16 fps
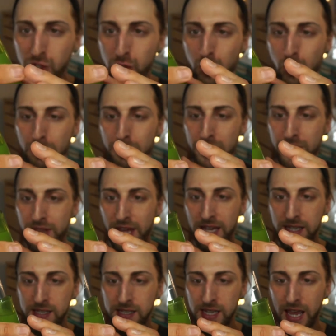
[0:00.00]
to know about
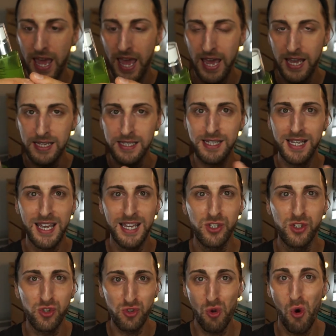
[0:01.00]
this is
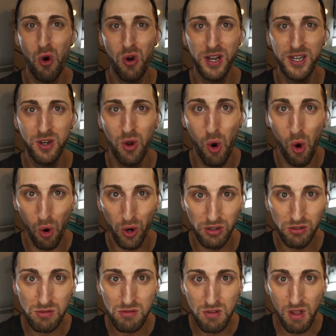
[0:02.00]
it's not an
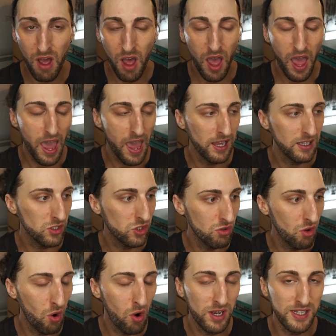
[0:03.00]
oil. It's
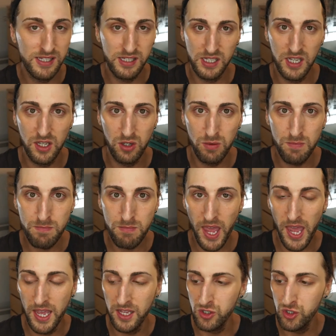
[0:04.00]
not a serum,
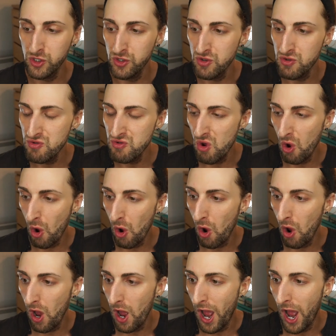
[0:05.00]
it's
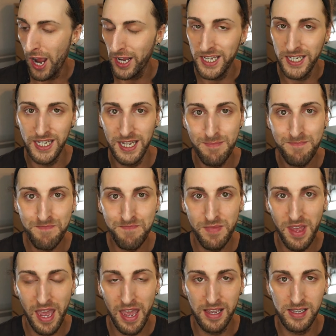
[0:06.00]
not a cream,
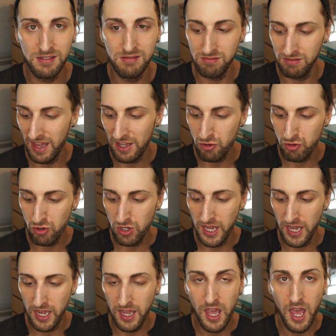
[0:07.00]
it's
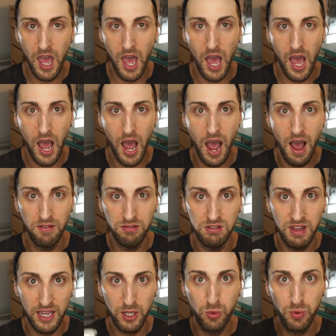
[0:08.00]
literally a
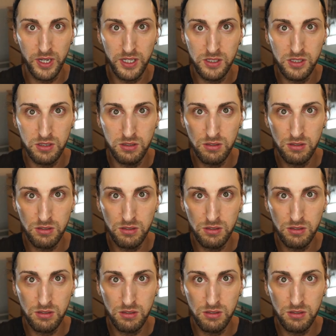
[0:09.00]
liquid